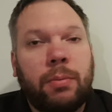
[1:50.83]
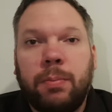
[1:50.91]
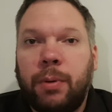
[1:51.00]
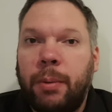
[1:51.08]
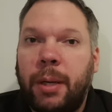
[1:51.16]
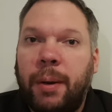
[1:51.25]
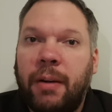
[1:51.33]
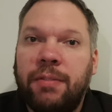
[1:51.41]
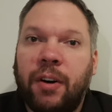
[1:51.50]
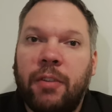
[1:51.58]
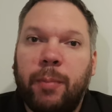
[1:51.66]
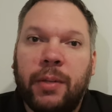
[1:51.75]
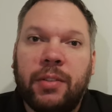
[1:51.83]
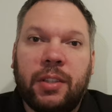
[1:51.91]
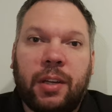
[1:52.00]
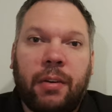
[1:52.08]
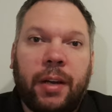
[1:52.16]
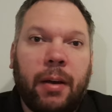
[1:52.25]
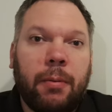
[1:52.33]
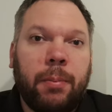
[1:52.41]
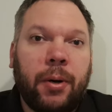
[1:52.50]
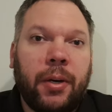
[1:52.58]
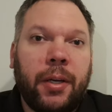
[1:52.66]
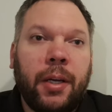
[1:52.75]
probably about 5 months ago now
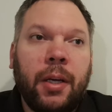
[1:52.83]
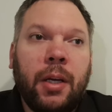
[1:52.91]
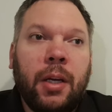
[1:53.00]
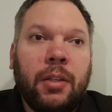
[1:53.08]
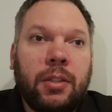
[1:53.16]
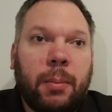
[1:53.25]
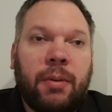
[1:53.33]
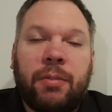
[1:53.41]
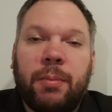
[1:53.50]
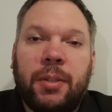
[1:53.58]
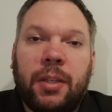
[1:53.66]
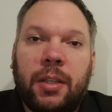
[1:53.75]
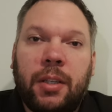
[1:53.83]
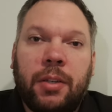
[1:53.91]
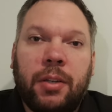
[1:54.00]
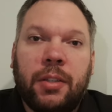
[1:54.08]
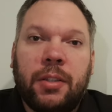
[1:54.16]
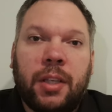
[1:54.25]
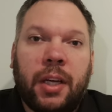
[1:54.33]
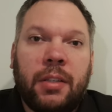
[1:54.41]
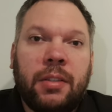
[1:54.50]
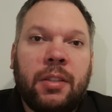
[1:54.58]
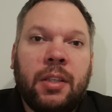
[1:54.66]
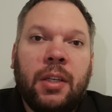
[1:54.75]
by someone from the United
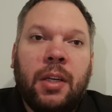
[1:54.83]
States,